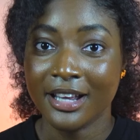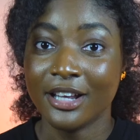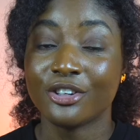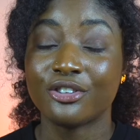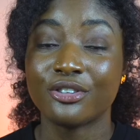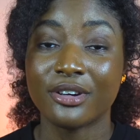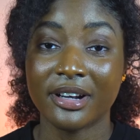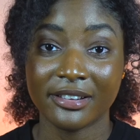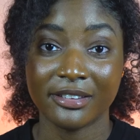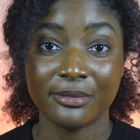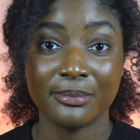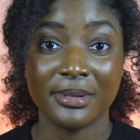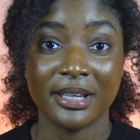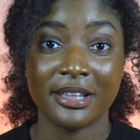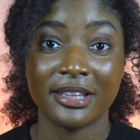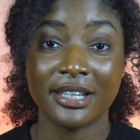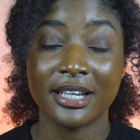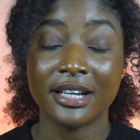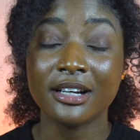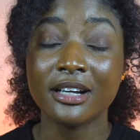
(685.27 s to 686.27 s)
Trust
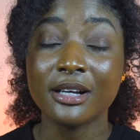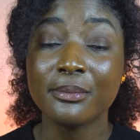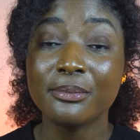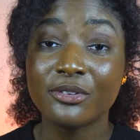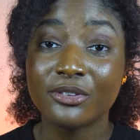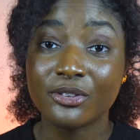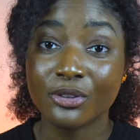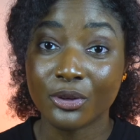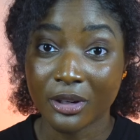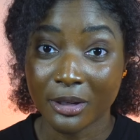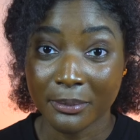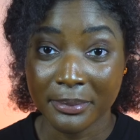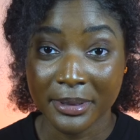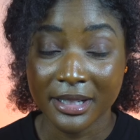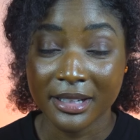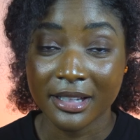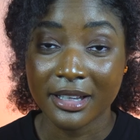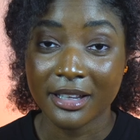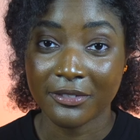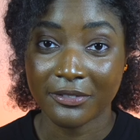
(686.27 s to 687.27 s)
me, they're
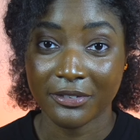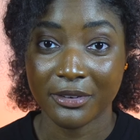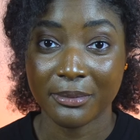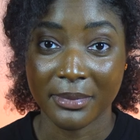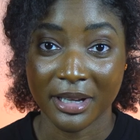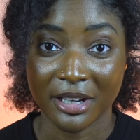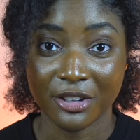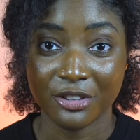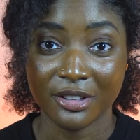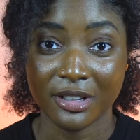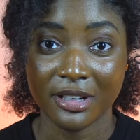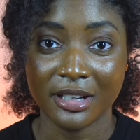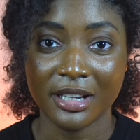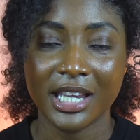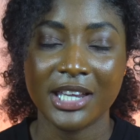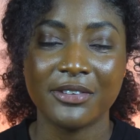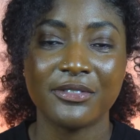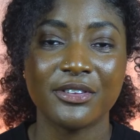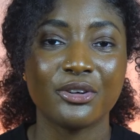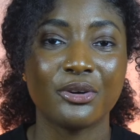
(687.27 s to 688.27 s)
absorbing the information
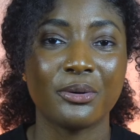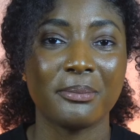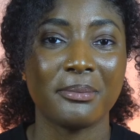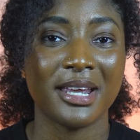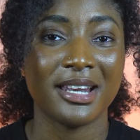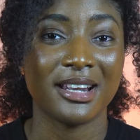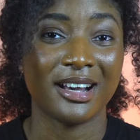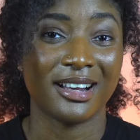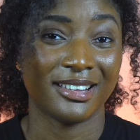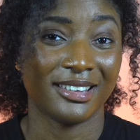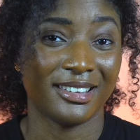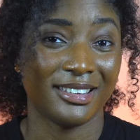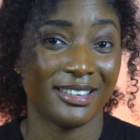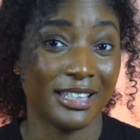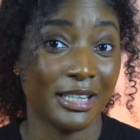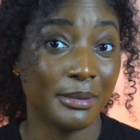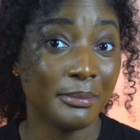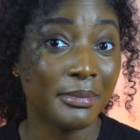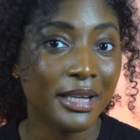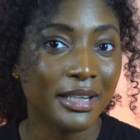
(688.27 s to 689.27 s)
even though it may not
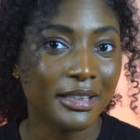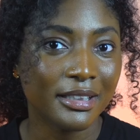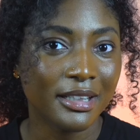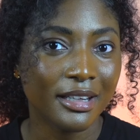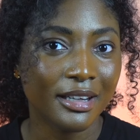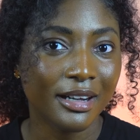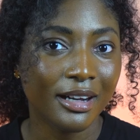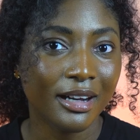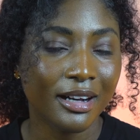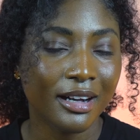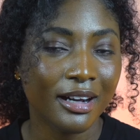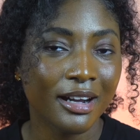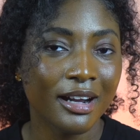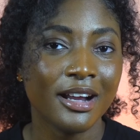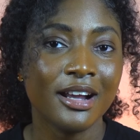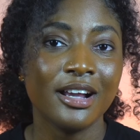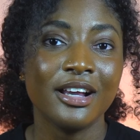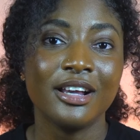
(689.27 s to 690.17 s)
seem like they are.